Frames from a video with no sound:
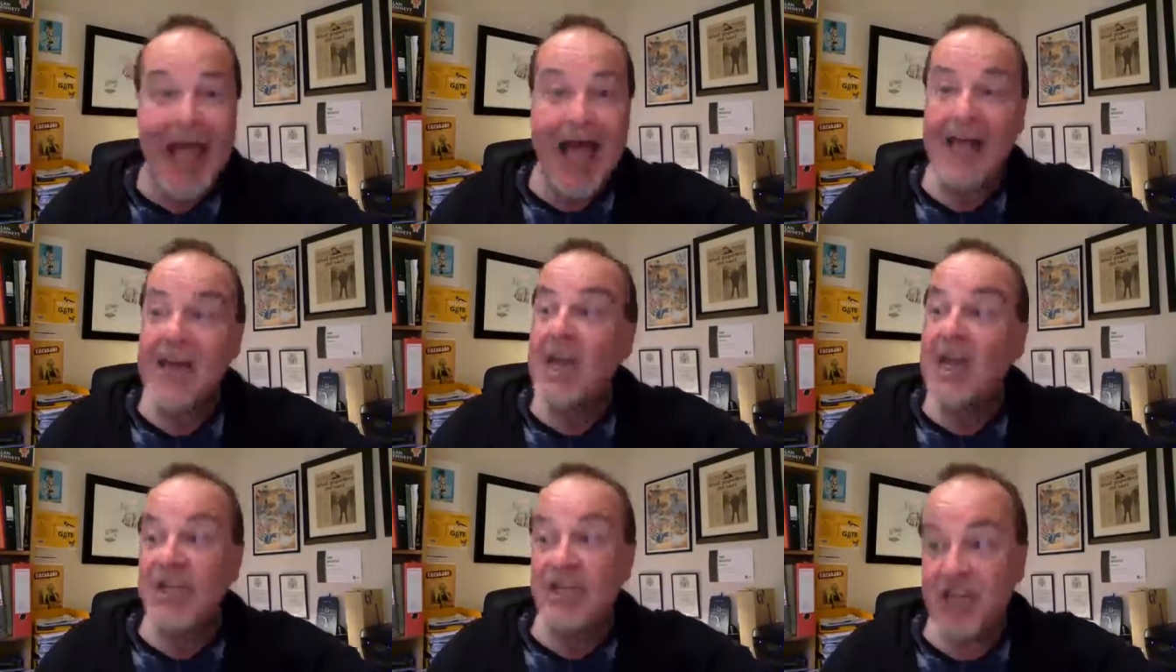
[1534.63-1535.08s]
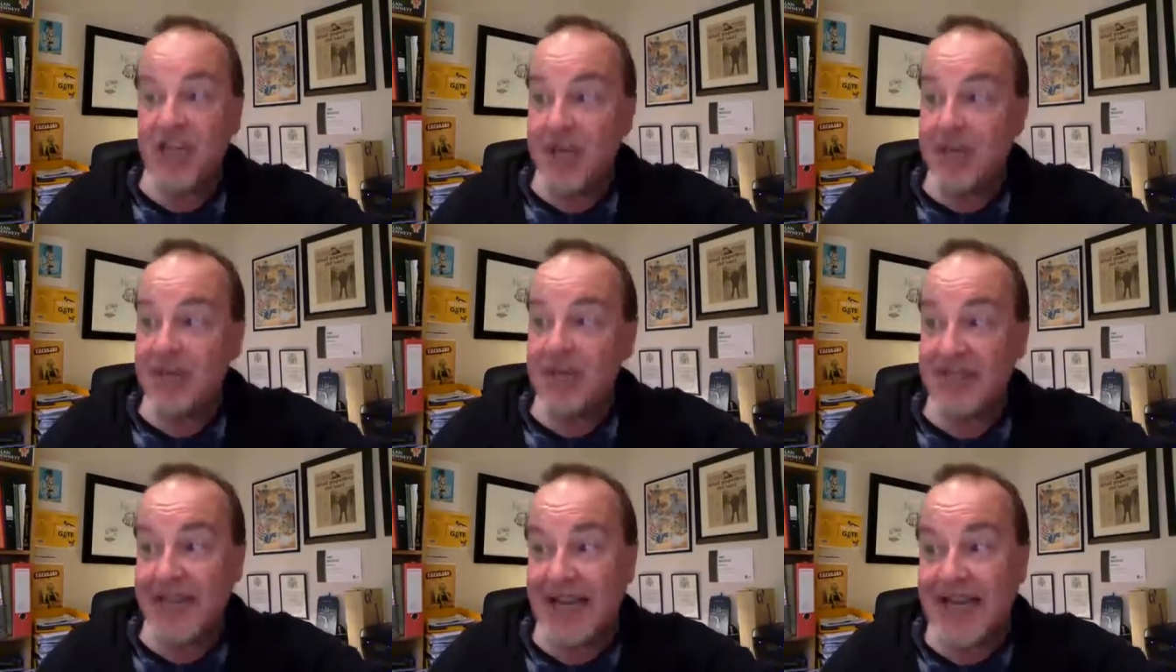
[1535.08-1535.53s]
And
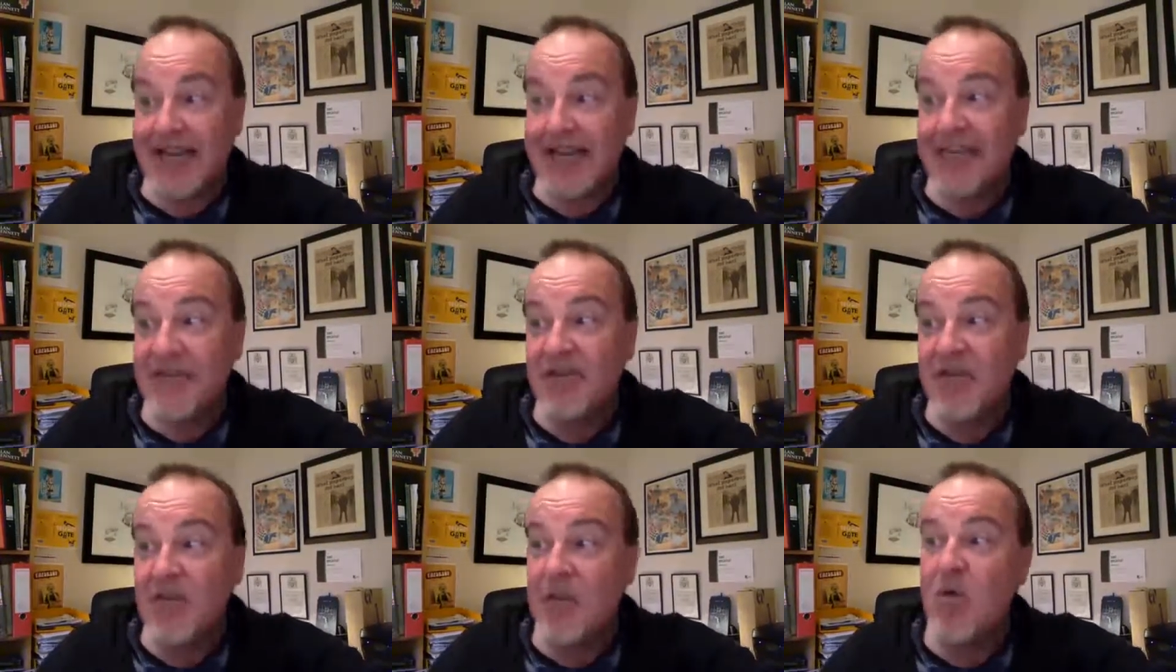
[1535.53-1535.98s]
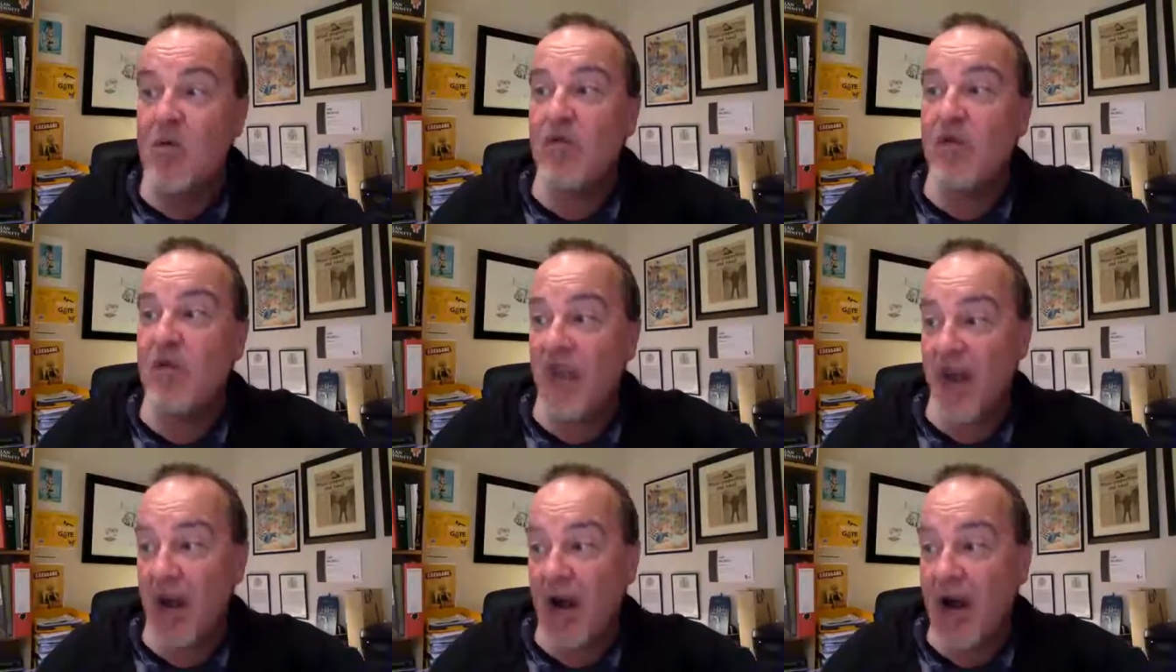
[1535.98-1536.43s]
Seamus Heaney's from
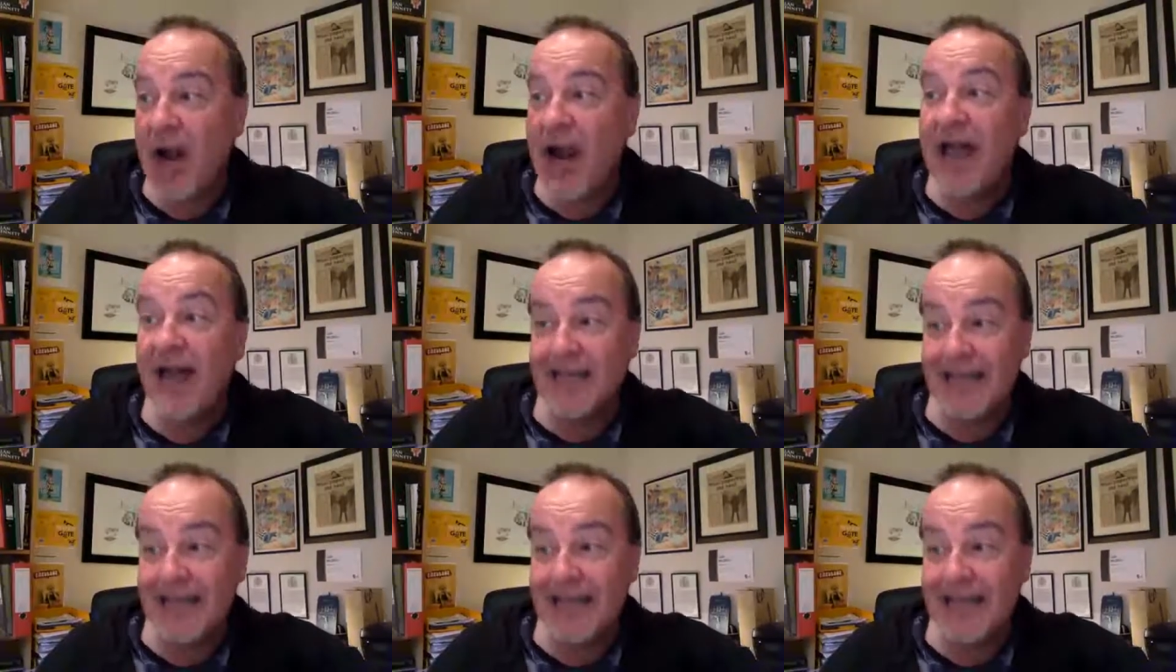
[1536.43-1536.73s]
over there,